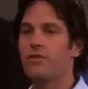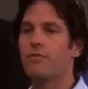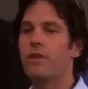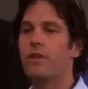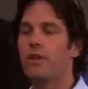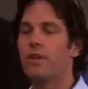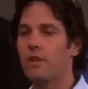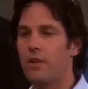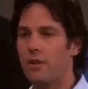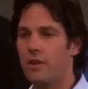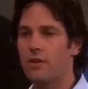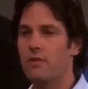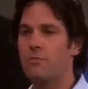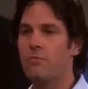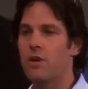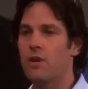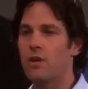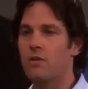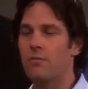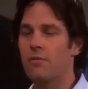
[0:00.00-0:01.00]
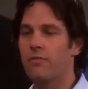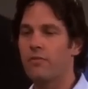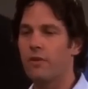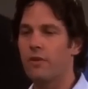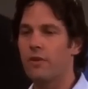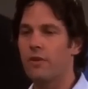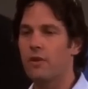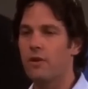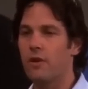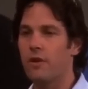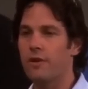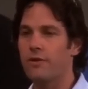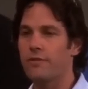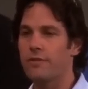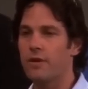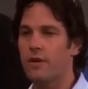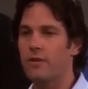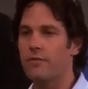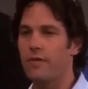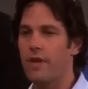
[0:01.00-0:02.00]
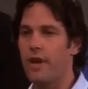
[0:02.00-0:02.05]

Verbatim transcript: you should really look in the mirror before you call yourself